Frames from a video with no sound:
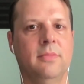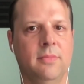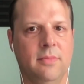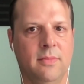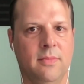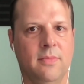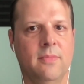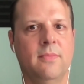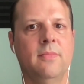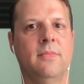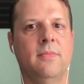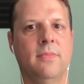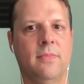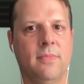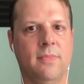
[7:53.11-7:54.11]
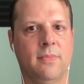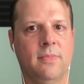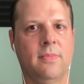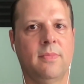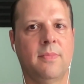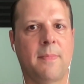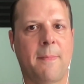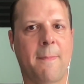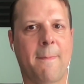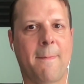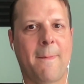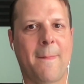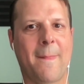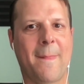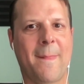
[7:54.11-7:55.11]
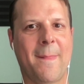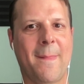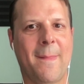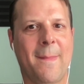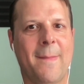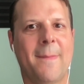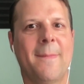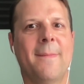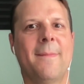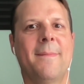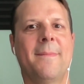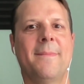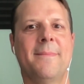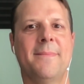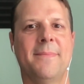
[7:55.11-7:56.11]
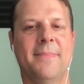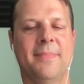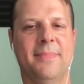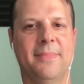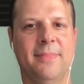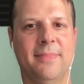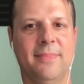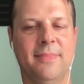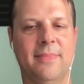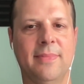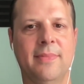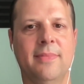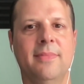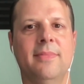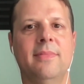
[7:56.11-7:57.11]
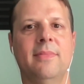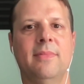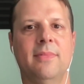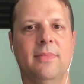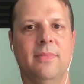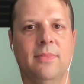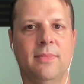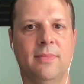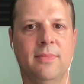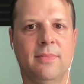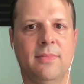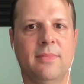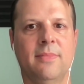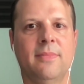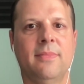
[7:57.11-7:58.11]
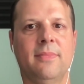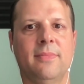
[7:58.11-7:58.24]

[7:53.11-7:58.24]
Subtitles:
No words are spoken by the person on screen.